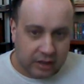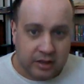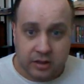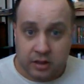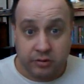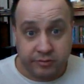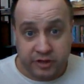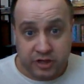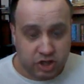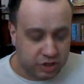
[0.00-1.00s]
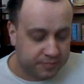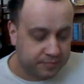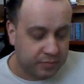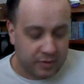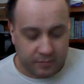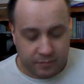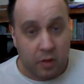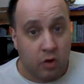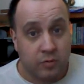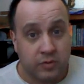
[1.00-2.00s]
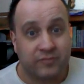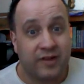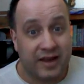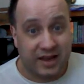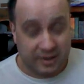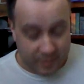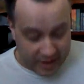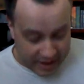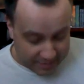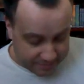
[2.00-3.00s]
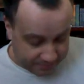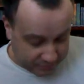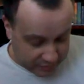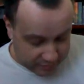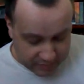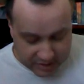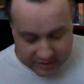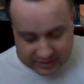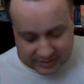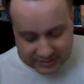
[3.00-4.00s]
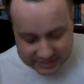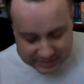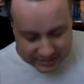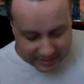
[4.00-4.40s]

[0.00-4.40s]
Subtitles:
discouraged, almost right after that, because